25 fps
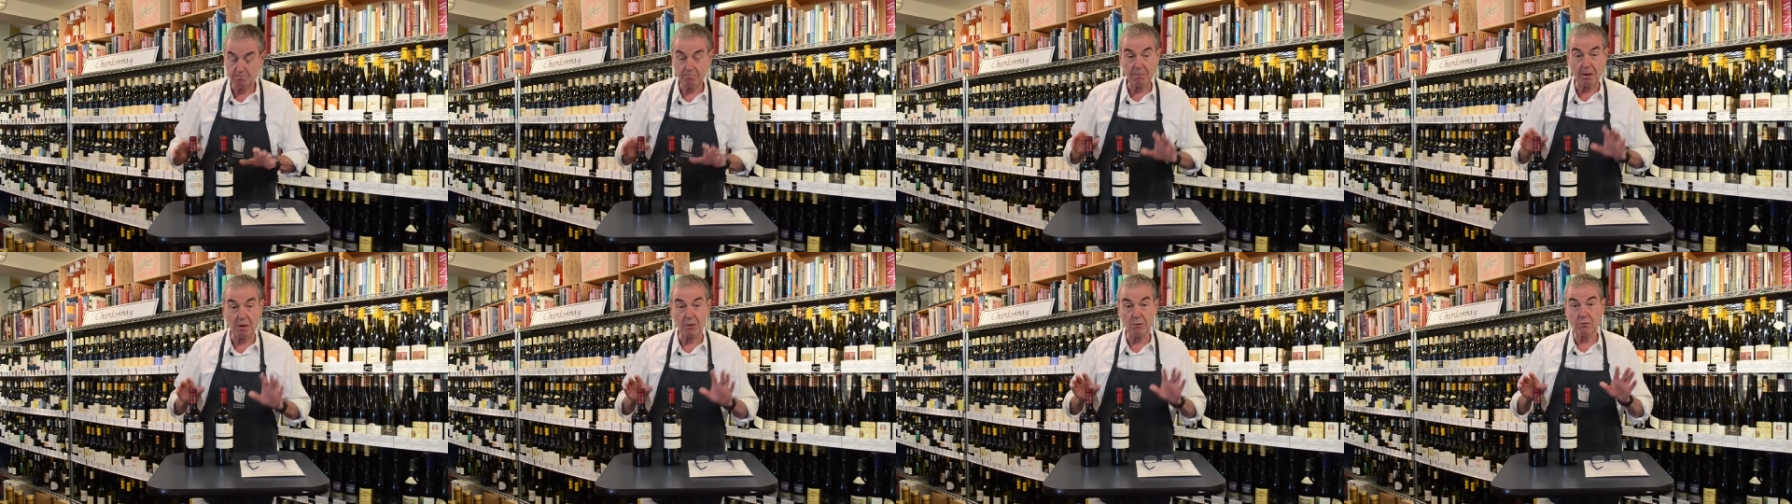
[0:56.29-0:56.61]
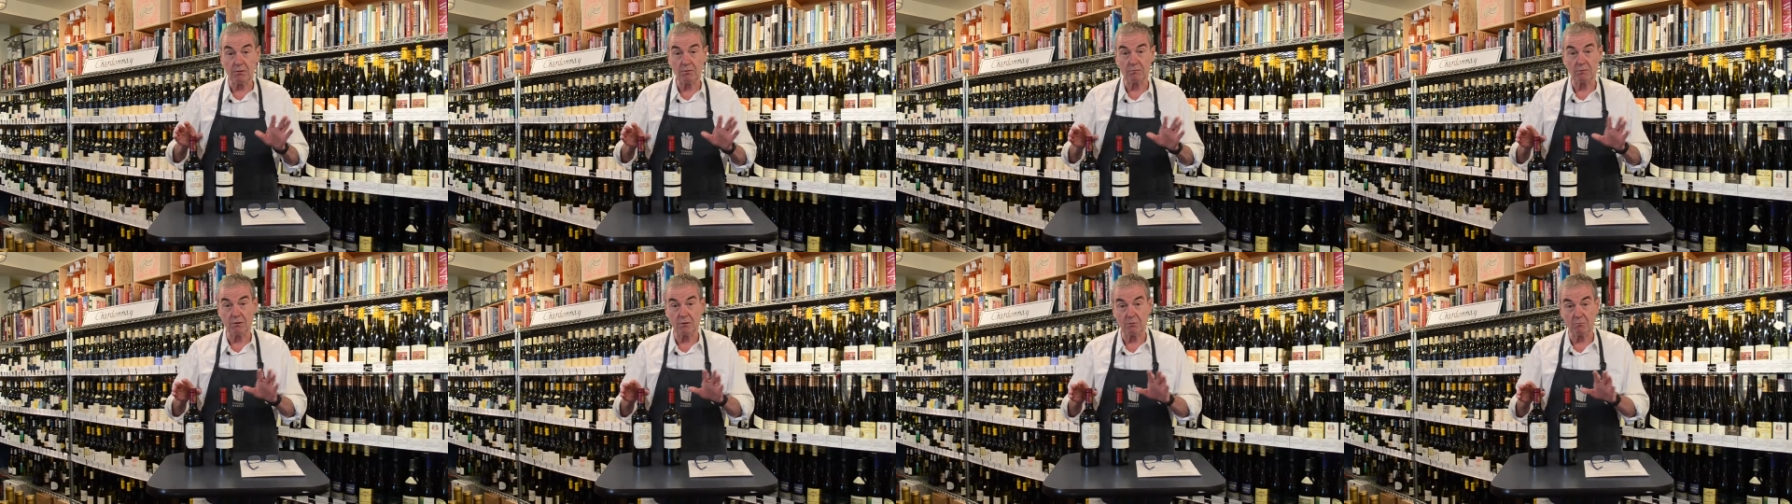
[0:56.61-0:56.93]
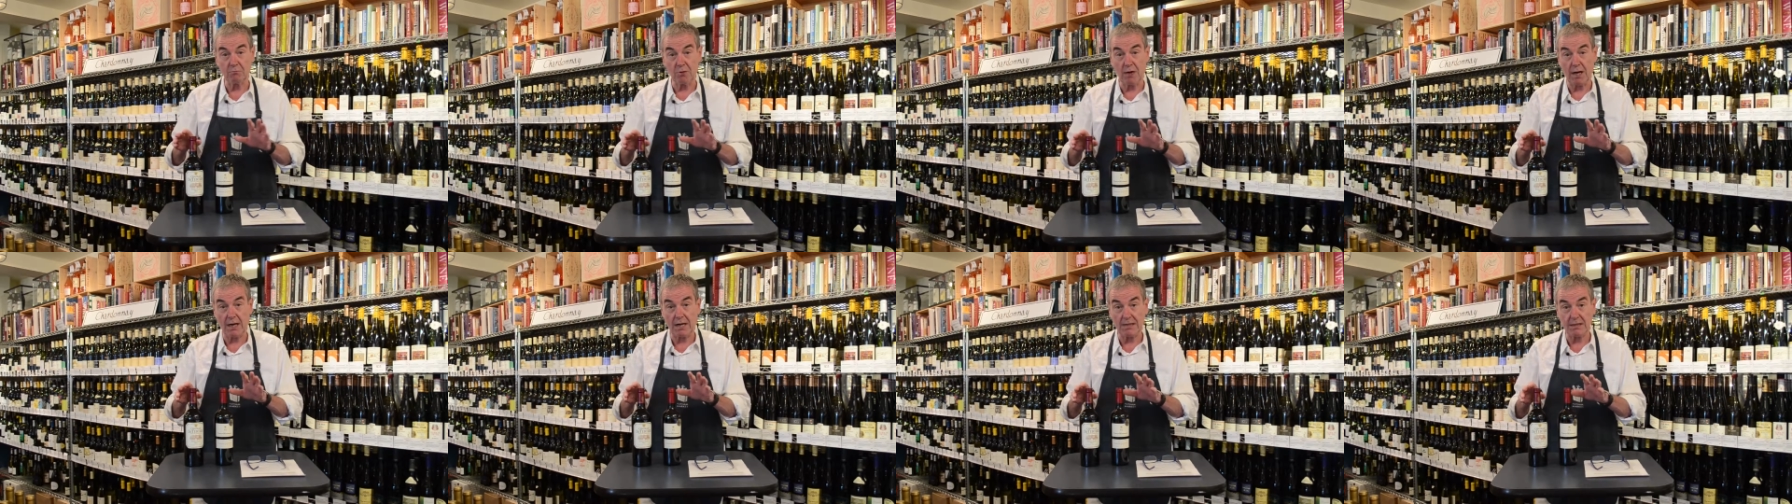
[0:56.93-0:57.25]
both of
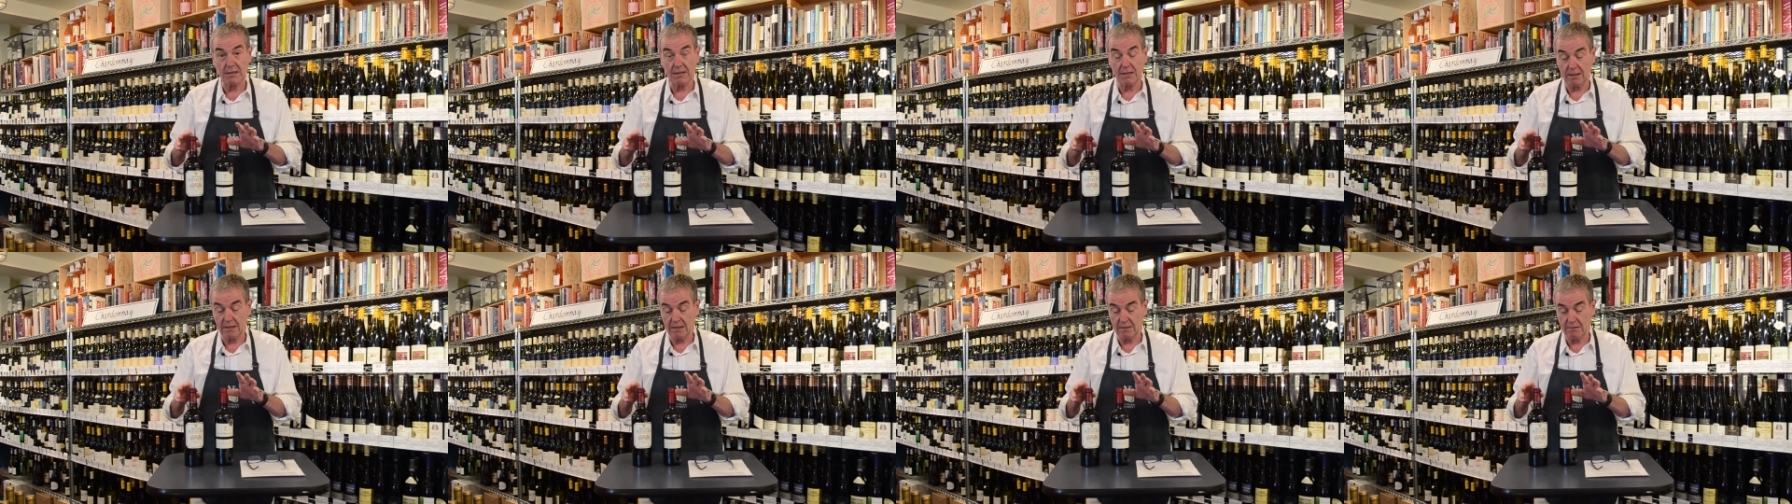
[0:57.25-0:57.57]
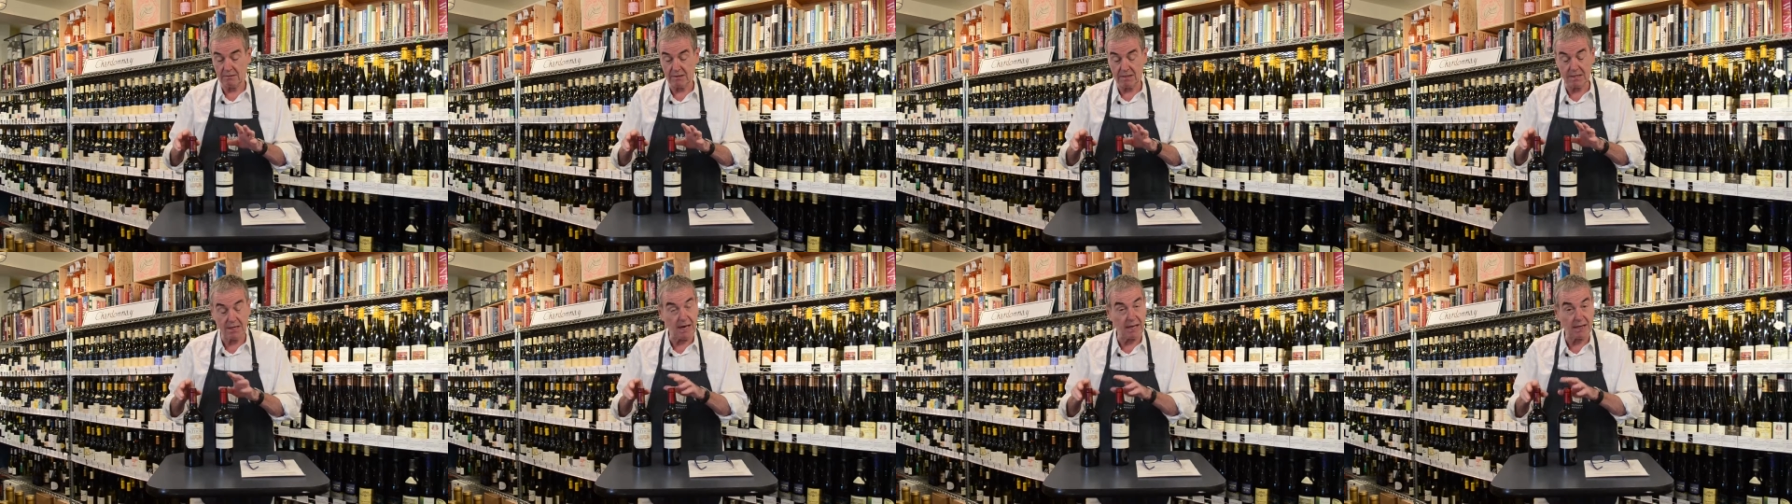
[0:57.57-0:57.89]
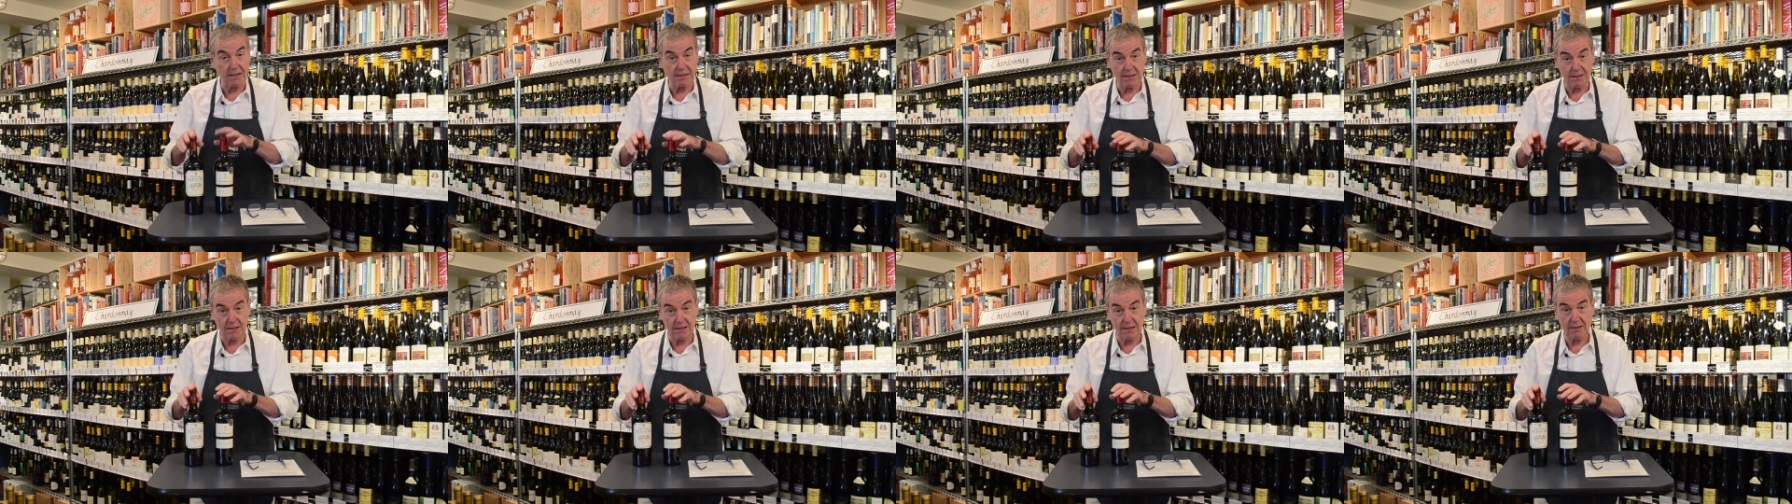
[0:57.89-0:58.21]
them rated
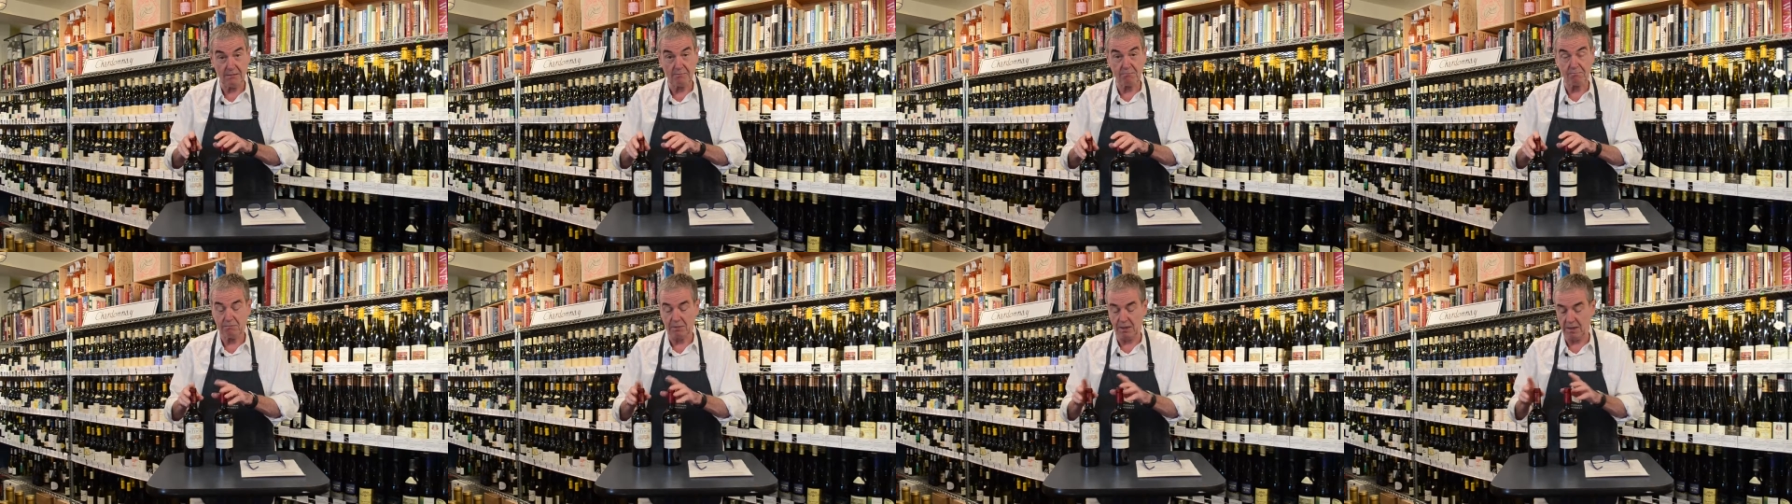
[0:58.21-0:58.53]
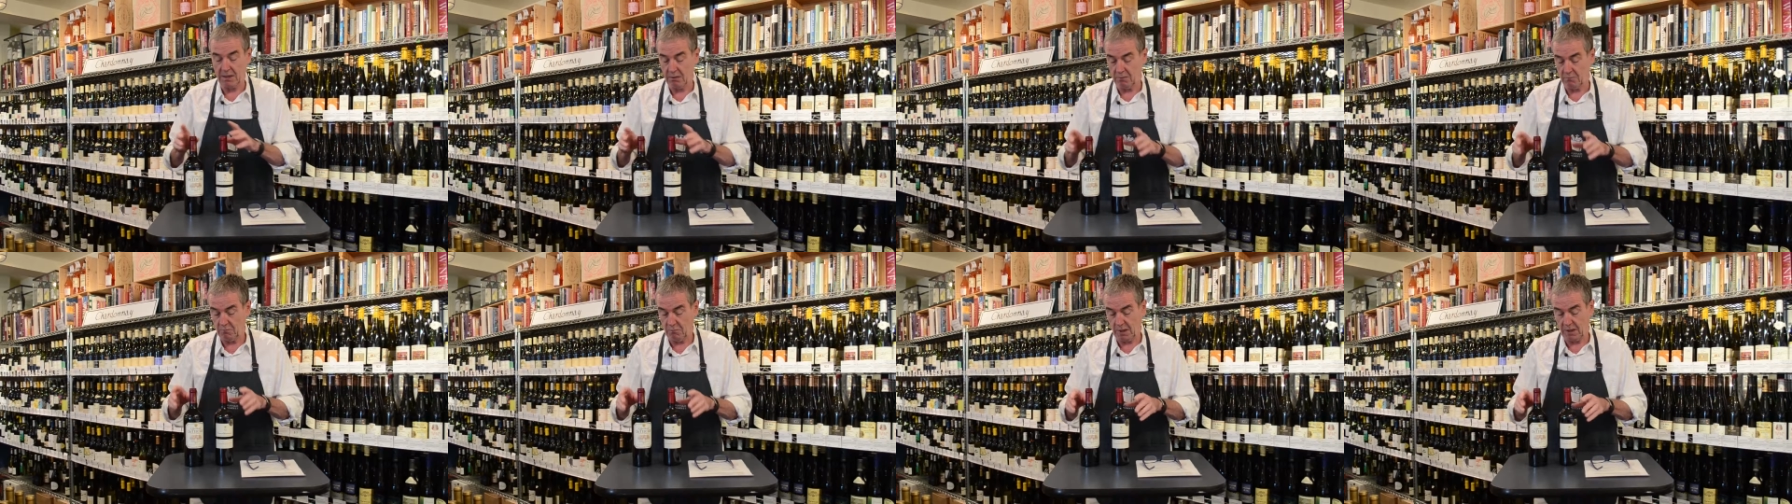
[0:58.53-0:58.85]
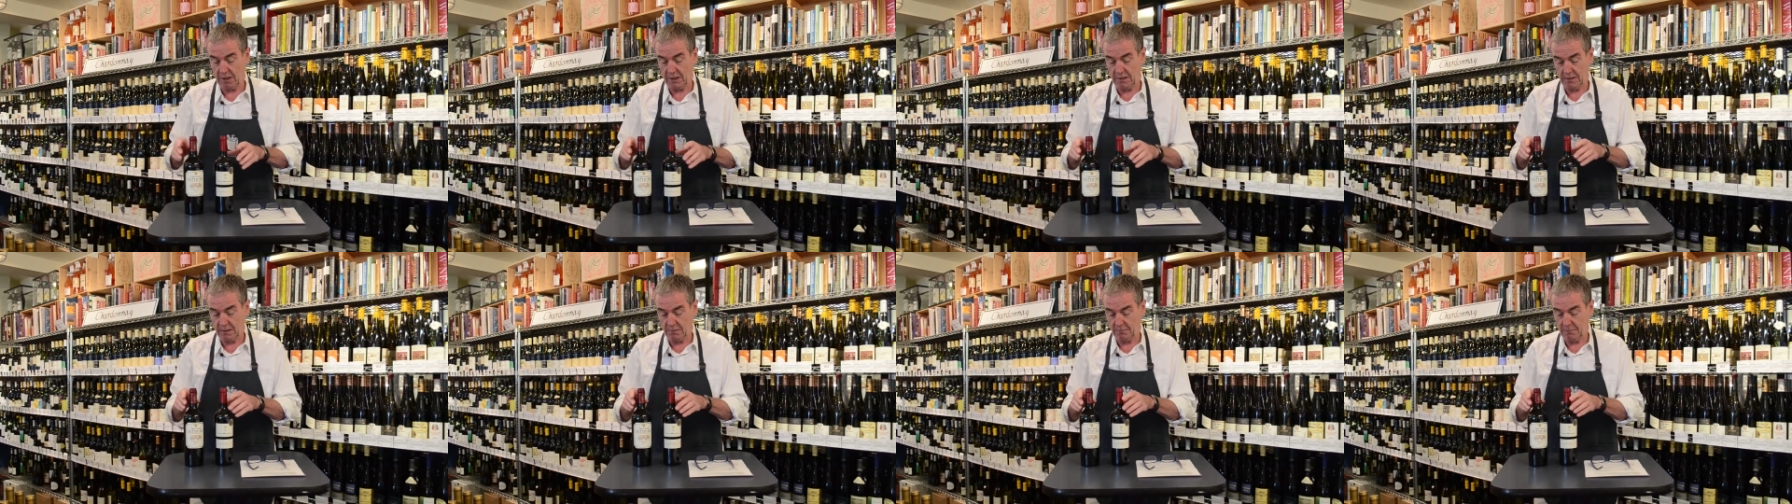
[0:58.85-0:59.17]
90 by the
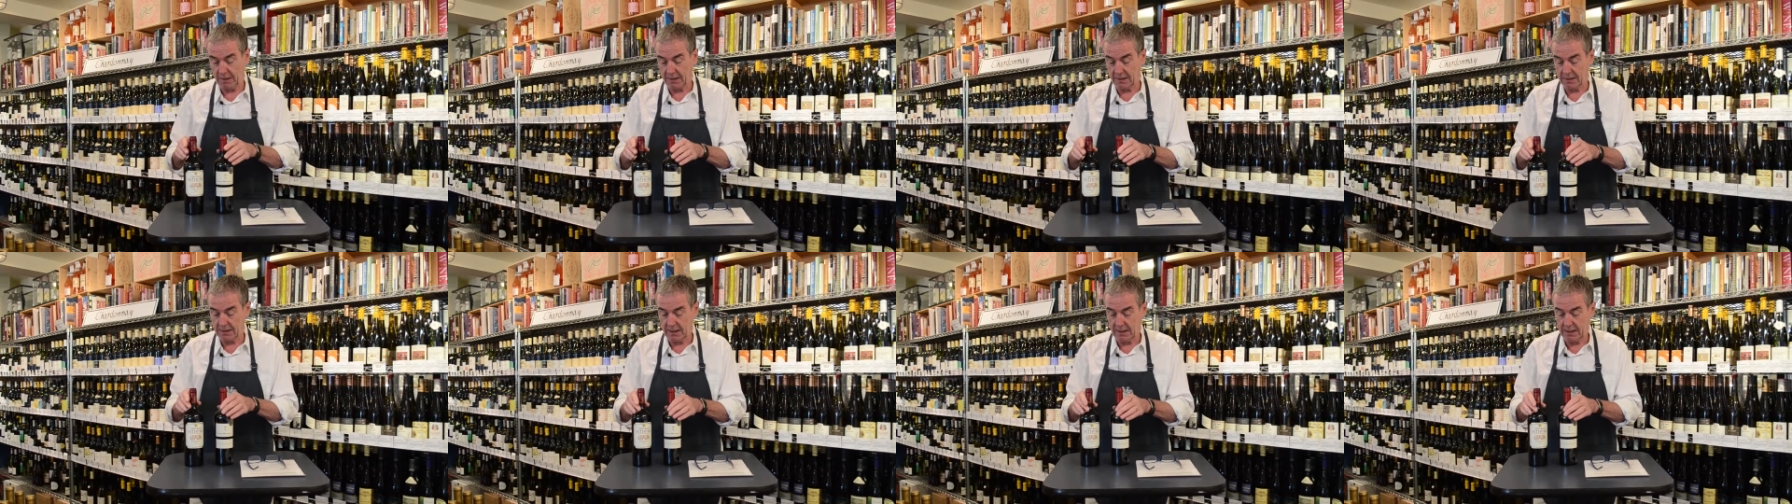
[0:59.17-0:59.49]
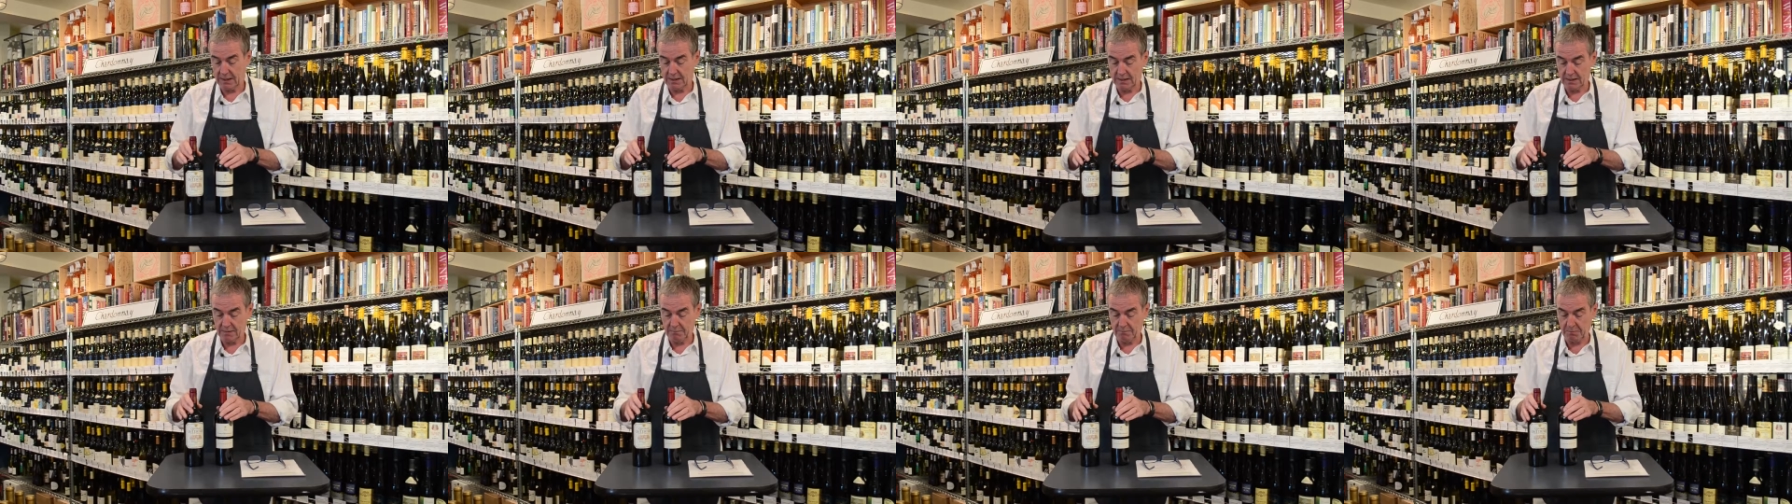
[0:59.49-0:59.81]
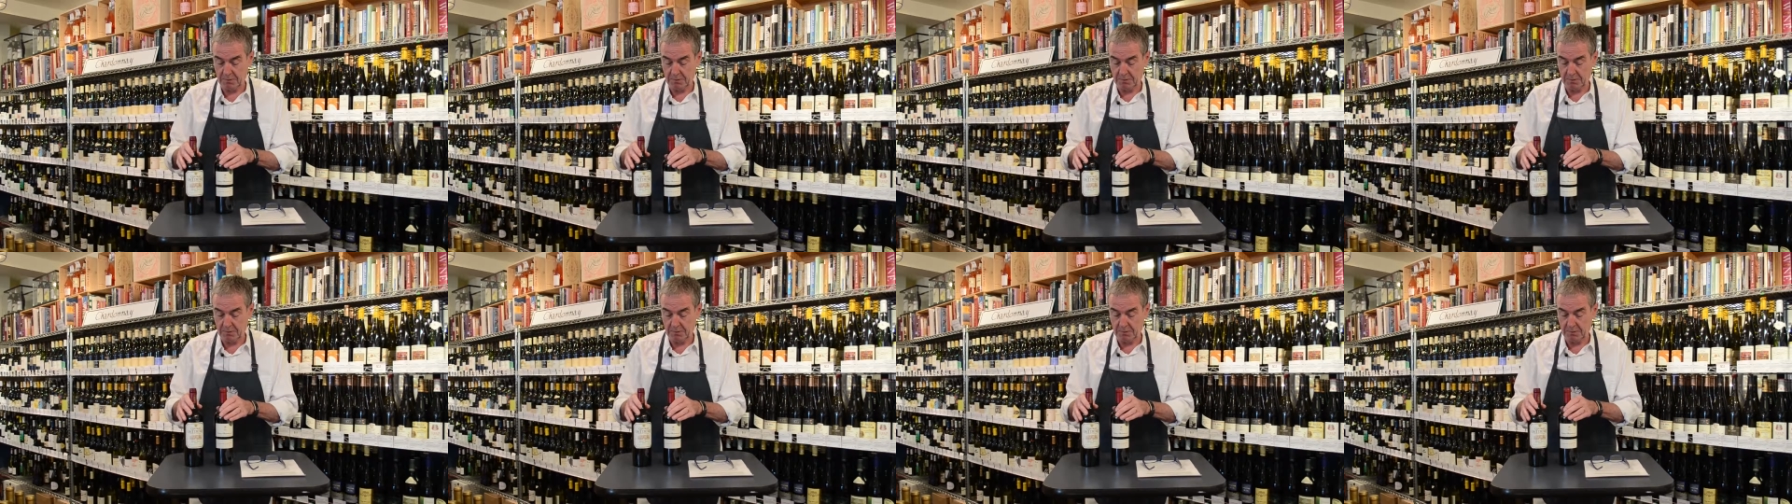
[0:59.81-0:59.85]
Wine Spectator,